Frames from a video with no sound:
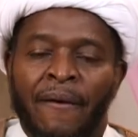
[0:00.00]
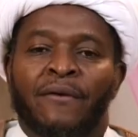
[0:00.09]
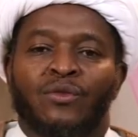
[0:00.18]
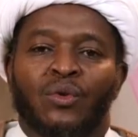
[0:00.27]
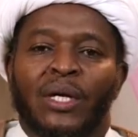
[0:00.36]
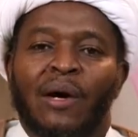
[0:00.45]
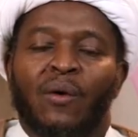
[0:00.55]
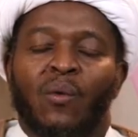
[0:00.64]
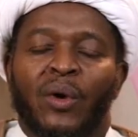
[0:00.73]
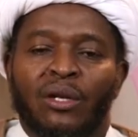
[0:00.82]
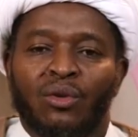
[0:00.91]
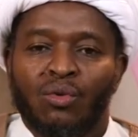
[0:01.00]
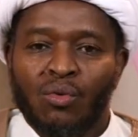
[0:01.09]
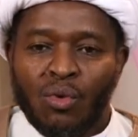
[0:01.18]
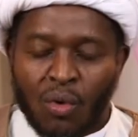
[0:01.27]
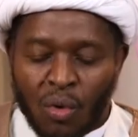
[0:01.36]
So now, when you
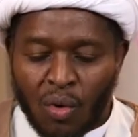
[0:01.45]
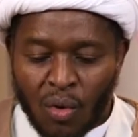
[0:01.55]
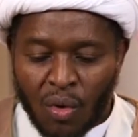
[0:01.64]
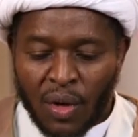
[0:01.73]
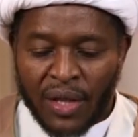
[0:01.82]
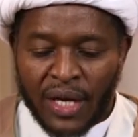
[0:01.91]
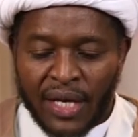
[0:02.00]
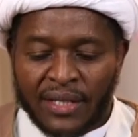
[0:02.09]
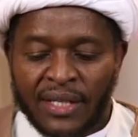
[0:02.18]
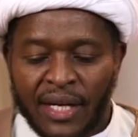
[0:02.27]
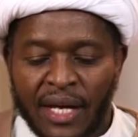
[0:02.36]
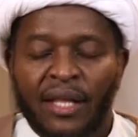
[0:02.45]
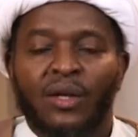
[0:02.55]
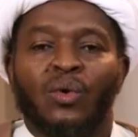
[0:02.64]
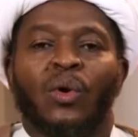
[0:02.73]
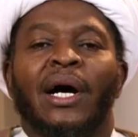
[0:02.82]
go, there is another
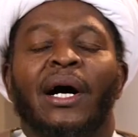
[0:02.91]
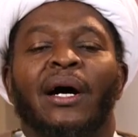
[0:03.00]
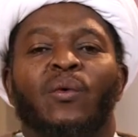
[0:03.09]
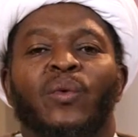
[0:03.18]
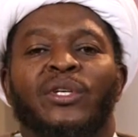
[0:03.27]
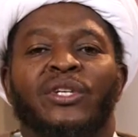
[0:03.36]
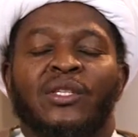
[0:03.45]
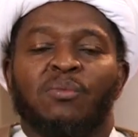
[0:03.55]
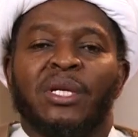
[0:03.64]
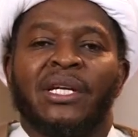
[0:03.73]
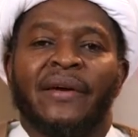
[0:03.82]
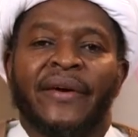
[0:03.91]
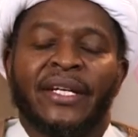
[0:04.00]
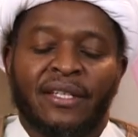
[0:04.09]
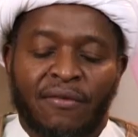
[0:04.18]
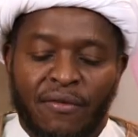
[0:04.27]
dua which has been
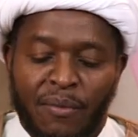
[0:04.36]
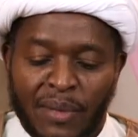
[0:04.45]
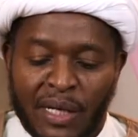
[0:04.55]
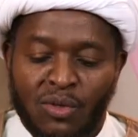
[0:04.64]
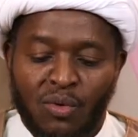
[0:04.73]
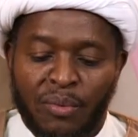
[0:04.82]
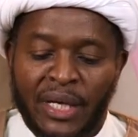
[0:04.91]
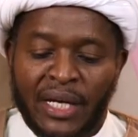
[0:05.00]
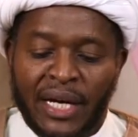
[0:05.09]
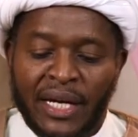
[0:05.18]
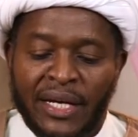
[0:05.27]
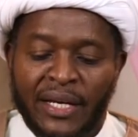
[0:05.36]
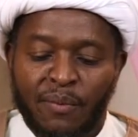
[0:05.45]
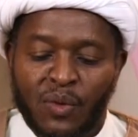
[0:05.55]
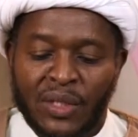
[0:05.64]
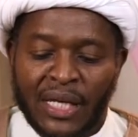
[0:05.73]
narrated from Ma'sumina
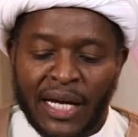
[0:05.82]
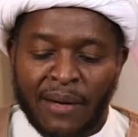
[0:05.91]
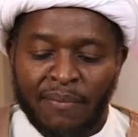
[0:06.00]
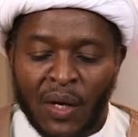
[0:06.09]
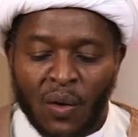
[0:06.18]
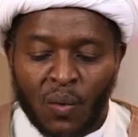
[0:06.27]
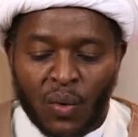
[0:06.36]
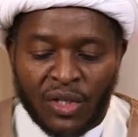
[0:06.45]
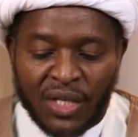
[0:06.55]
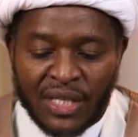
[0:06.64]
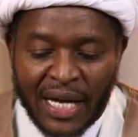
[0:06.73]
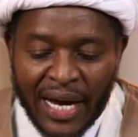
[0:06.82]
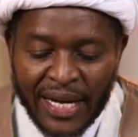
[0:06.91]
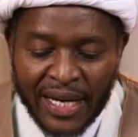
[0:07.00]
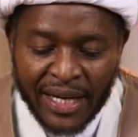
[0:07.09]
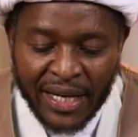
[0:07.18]
alayhi salam, which is
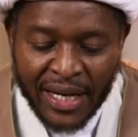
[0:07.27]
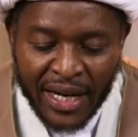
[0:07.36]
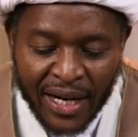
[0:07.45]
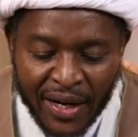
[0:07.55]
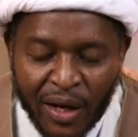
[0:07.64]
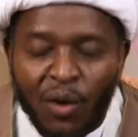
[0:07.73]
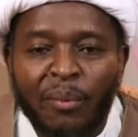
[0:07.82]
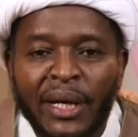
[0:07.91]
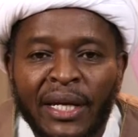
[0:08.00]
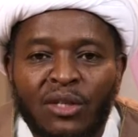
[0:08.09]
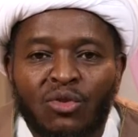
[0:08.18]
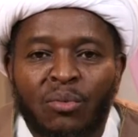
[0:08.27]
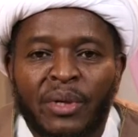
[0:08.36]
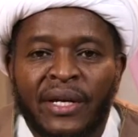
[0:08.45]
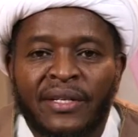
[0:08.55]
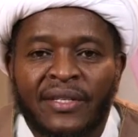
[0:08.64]
highly recommended to
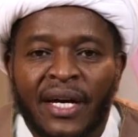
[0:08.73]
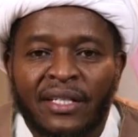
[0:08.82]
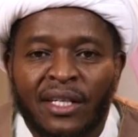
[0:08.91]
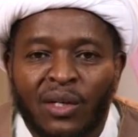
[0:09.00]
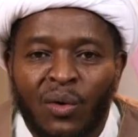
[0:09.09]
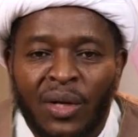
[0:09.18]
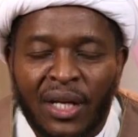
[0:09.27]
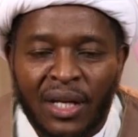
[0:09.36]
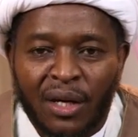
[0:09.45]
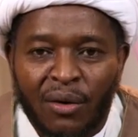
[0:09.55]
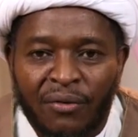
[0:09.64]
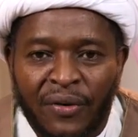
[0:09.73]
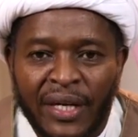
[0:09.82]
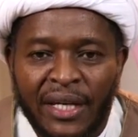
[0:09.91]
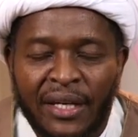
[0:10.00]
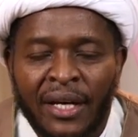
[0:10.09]
be recited on the day of
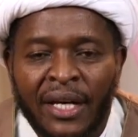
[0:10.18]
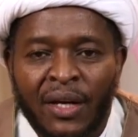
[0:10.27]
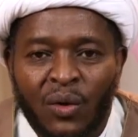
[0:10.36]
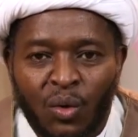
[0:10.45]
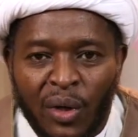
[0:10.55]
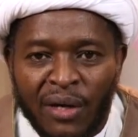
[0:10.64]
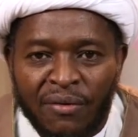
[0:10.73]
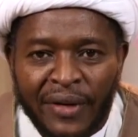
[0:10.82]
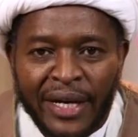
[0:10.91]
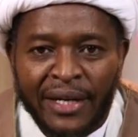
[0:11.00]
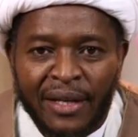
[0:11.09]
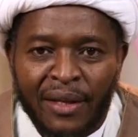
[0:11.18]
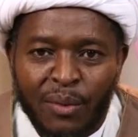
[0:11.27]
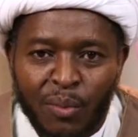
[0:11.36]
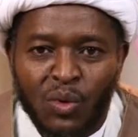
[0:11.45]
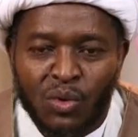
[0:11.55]
Eid. You can find in the
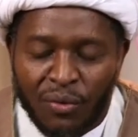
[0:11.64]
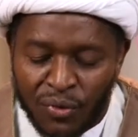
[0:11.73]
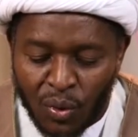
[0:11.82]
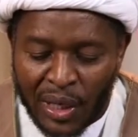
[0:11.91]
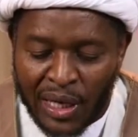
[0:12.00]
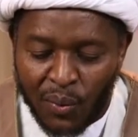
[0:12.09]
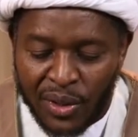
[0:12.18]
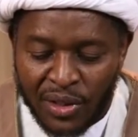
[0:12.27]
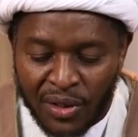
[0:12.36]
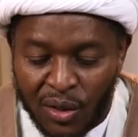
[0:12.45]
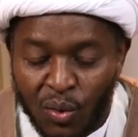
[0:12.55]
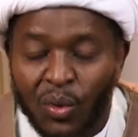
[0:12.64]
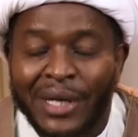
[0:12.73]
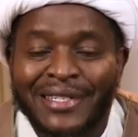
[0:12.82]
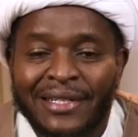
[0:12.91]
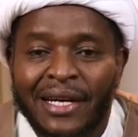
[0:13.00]
books of dua, which the dua
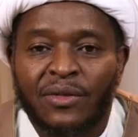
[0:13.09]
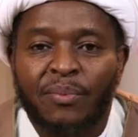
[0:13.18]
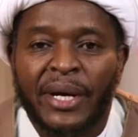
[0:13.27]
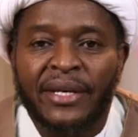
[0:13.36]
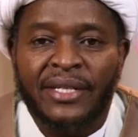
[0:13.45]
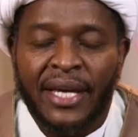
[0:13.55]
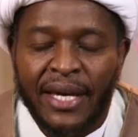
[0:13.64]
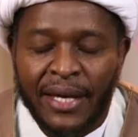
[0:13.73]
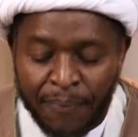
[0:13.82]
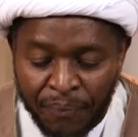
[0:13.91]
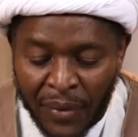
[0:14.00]
starts by saying,